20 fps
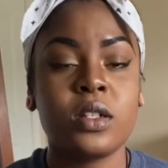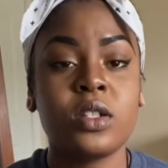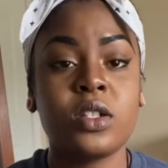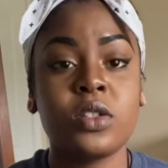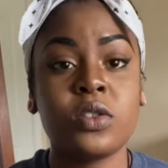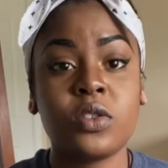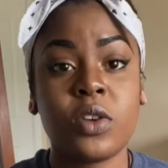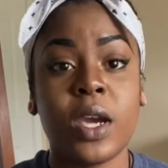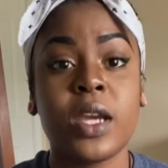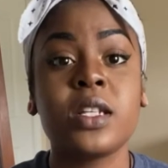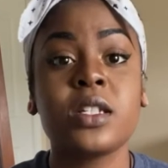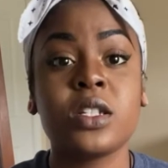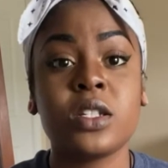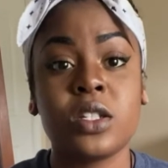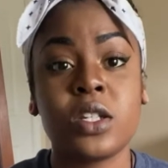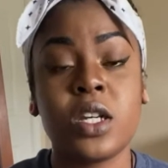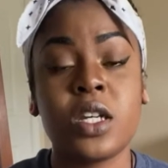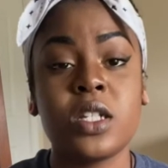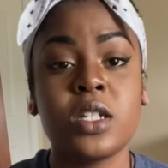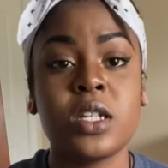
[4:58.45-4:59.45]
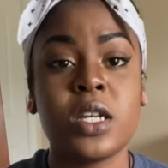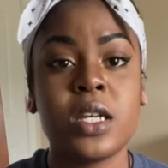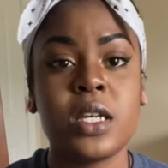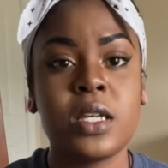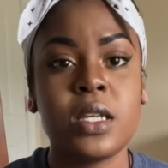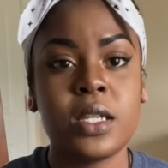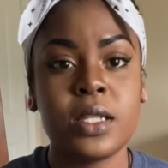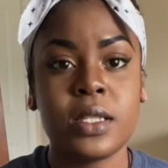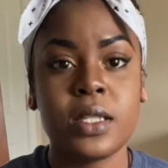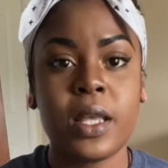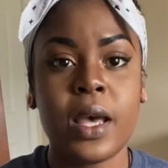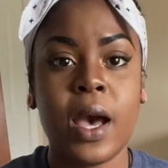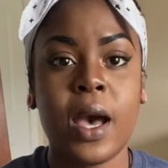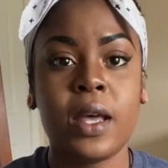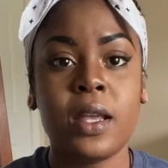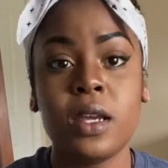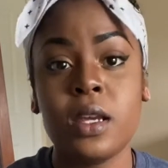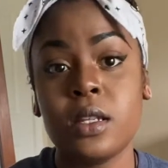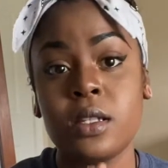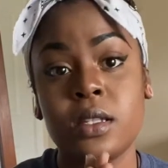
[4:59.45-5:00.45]
trying to change it is that
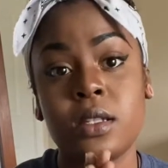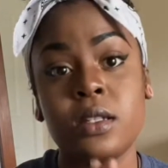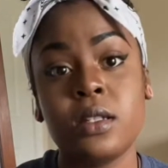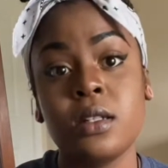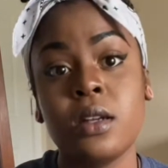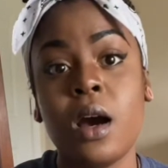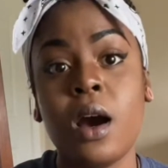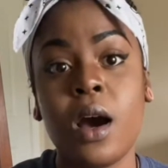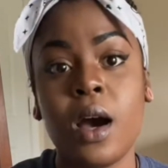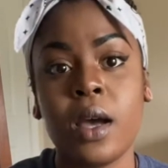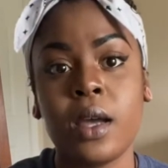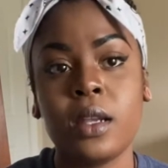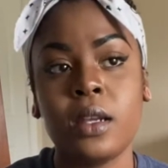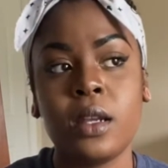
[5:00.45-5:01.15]
it's not